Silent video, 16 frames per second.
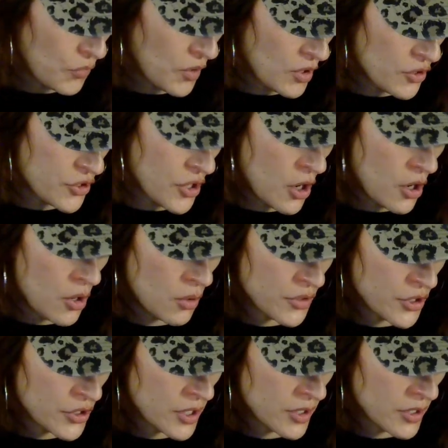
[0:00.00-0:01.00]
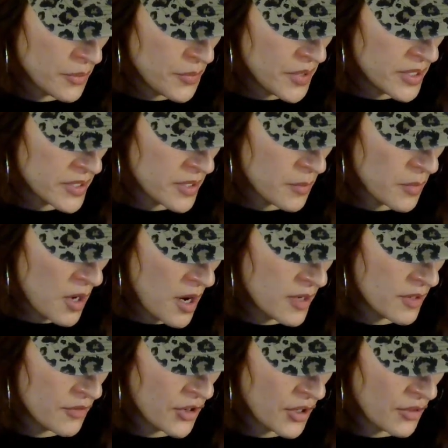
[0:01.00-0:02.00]
So there's going to be some kind
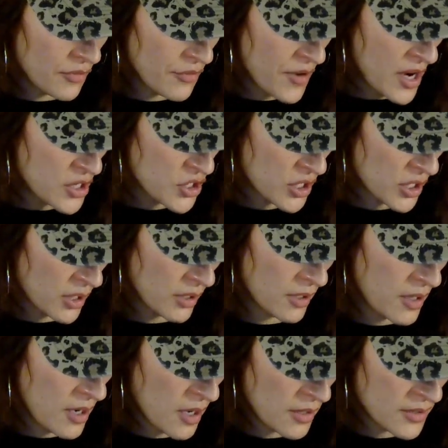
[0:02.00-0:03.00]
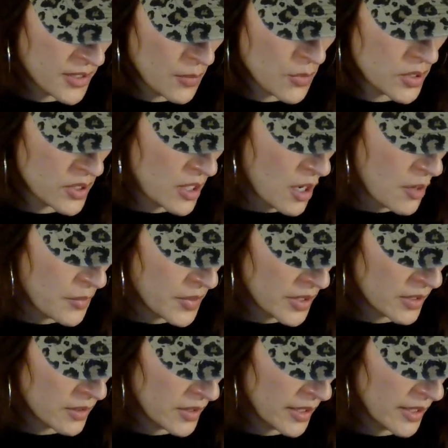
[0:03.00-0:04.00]
of confession. Someone's coming
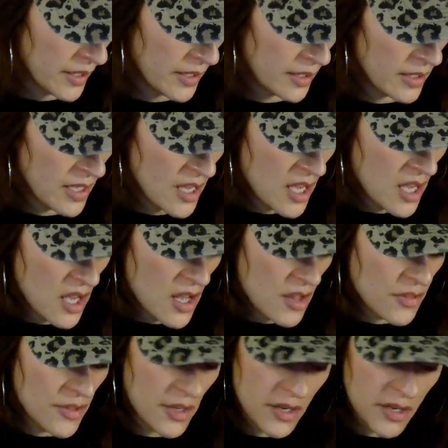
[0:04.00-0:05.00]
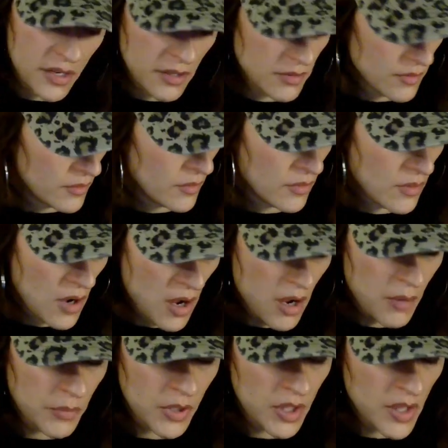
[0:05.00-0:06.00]
clean. The
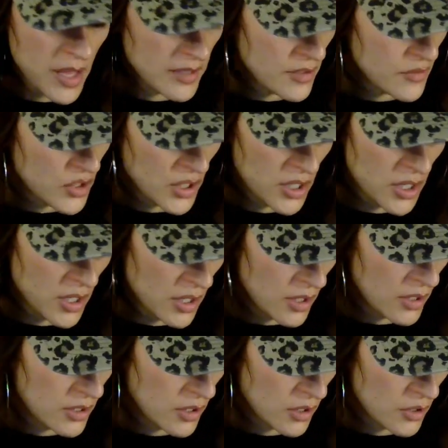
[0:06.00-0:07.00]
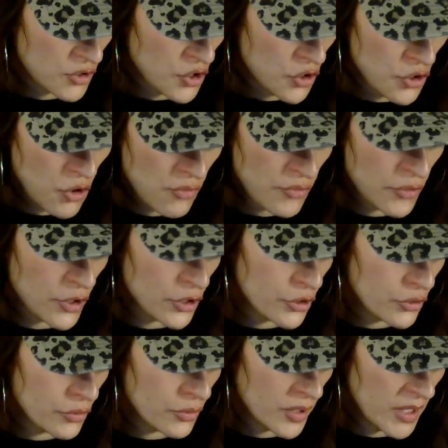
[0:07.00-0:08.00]
collective's going to turn over a
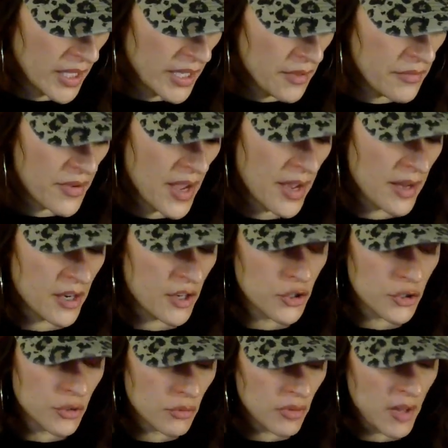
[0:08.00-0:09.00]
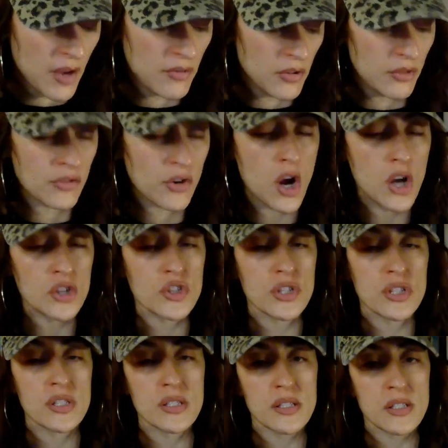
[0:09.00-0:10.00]
new leaf, and a new level of
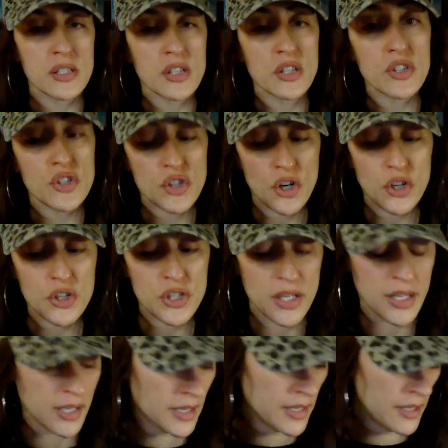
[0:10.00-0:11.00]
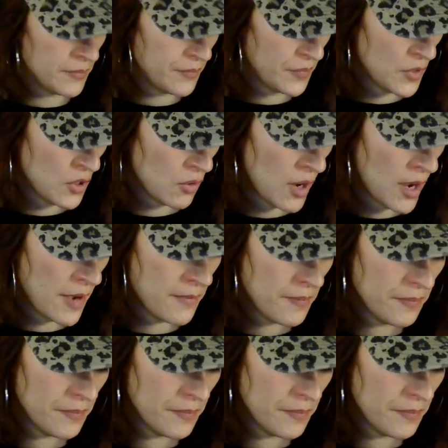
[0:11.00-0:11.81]
consciousness is going to start to kick in. Okay?